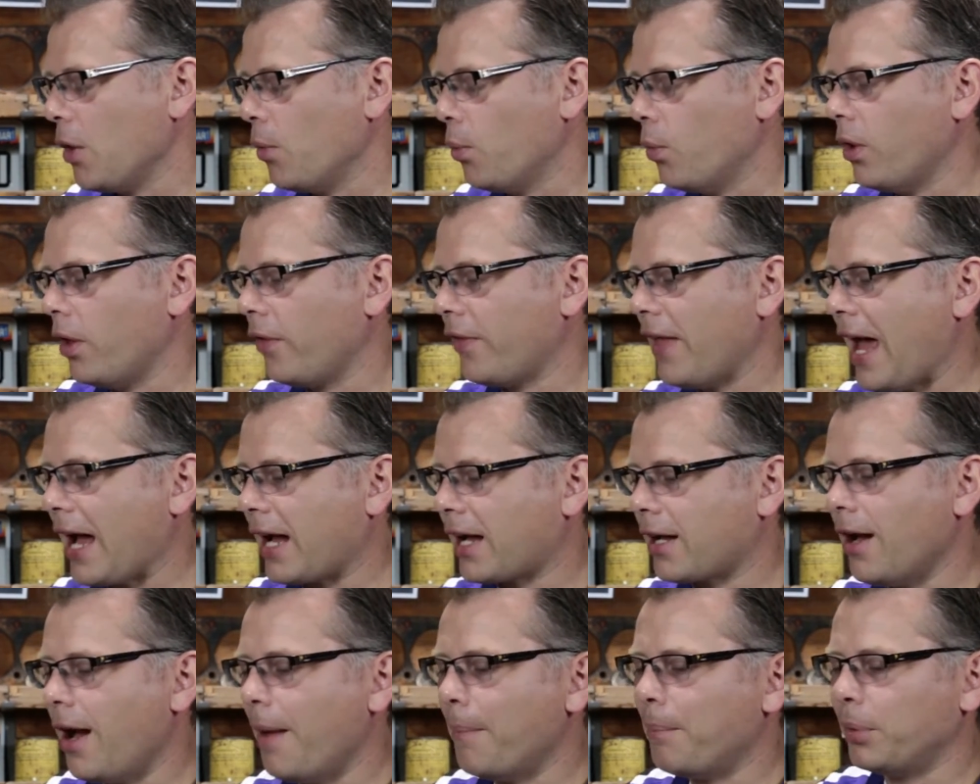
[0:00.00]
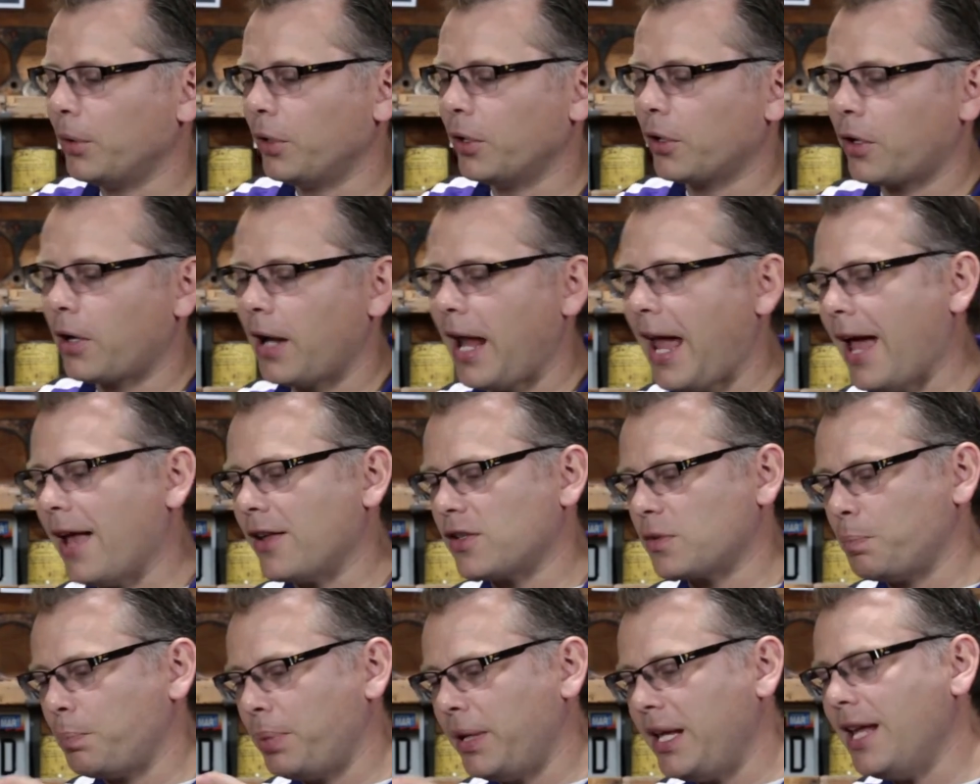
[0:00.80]
Well, that coupler
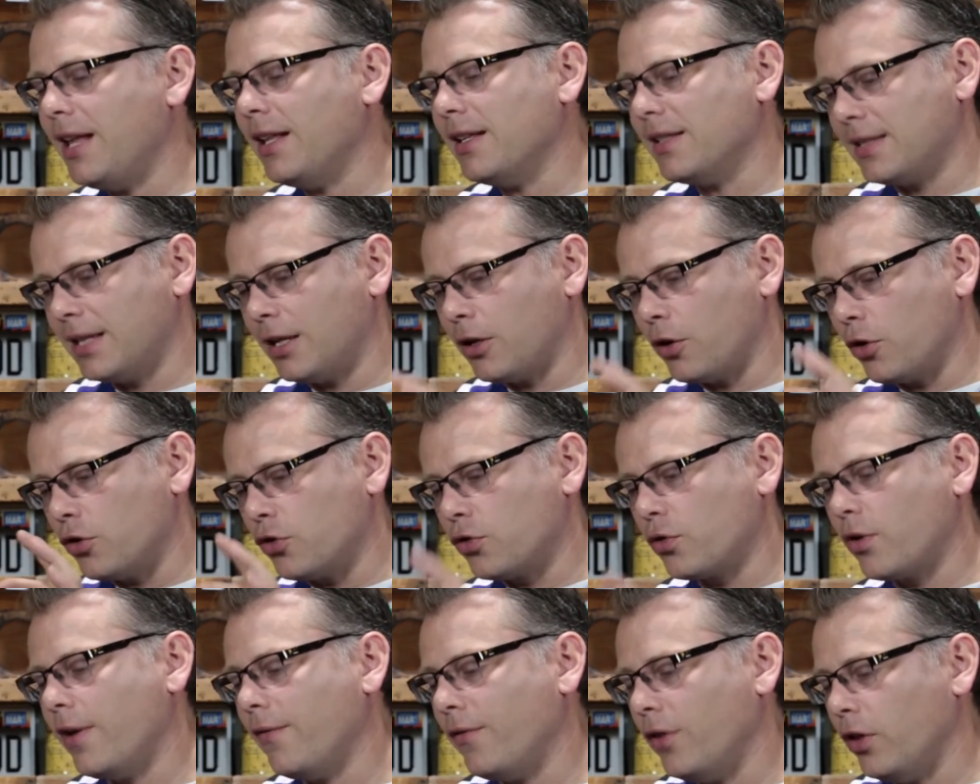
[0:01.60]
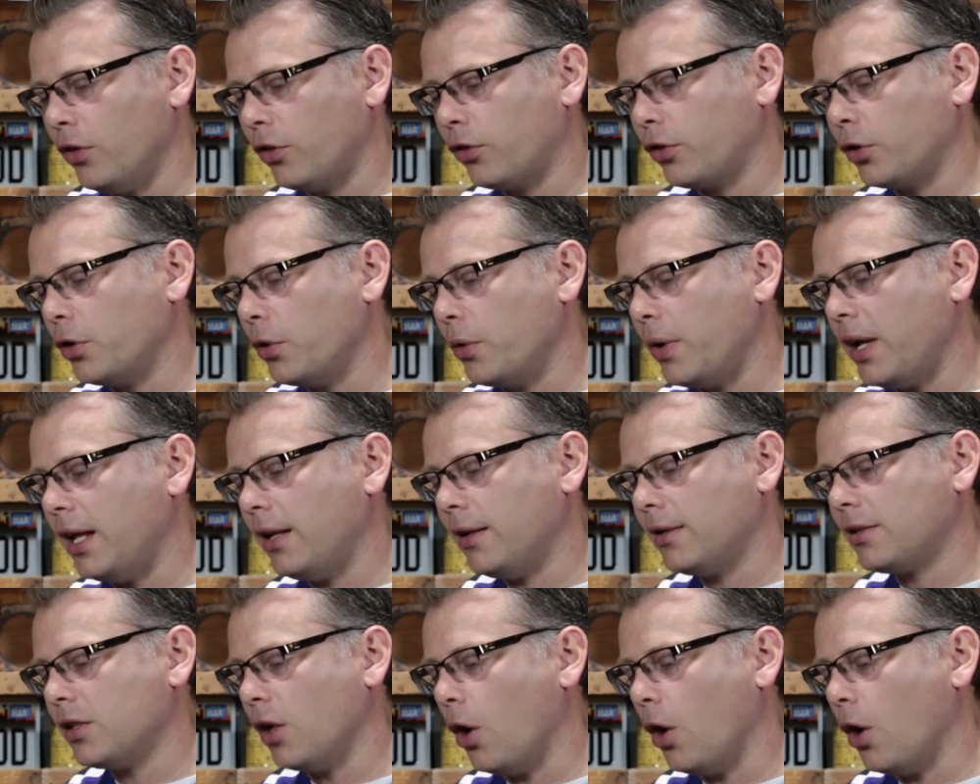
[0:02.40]
has pins that are driven through it